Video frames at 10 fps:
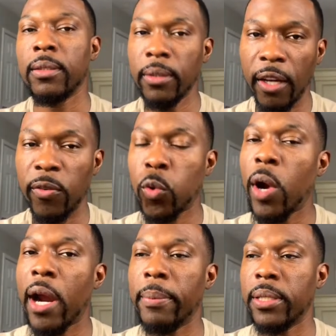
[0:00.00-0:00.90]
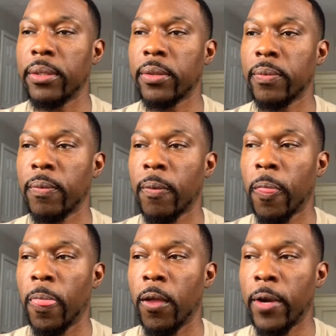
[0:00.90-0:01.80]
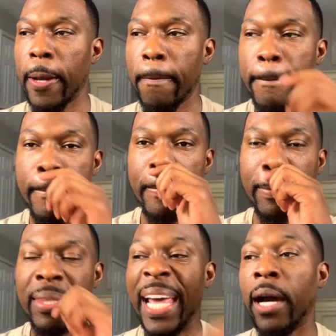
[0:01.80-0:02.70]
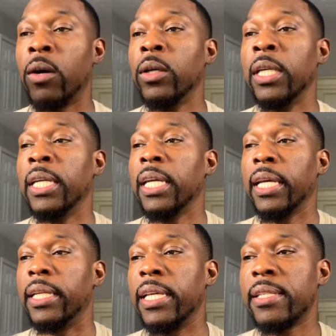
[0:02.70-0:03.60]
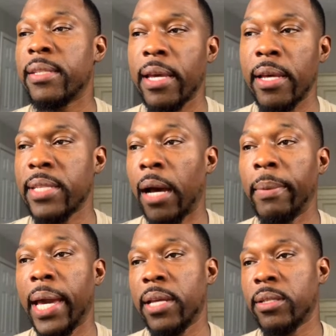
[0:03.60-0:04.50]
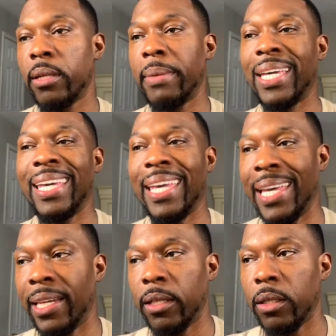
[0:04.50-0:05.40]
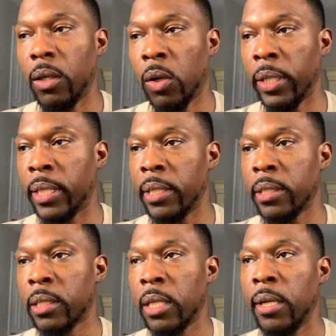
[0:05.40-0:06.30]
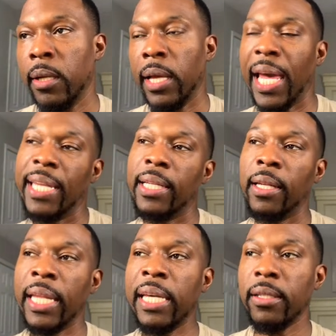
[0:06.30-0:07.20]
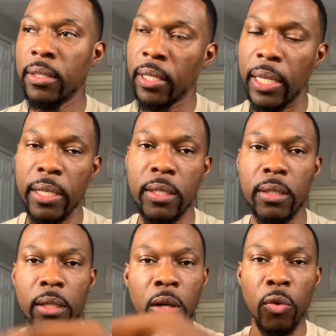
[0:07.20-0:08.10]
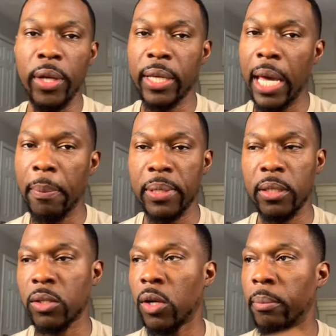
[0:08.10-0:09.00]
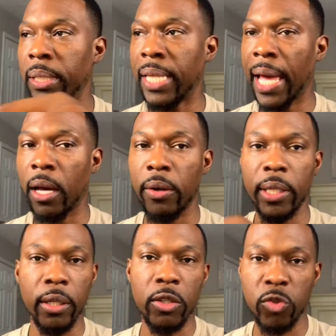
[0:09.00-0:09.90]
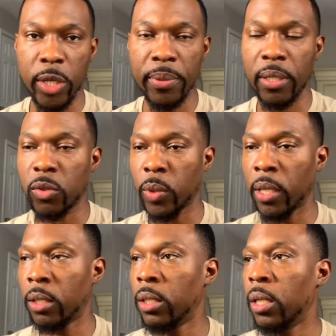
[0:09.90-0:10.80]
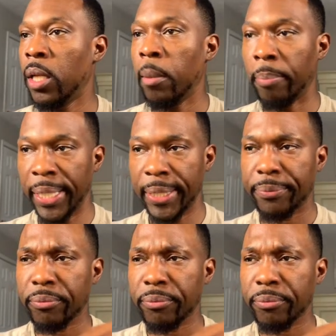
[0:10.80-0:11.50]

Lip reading: of requirements. Okay. Now, this says I'm gonna ask you to make an edit on this, and the link to this career campus is going to be down in the description as well. But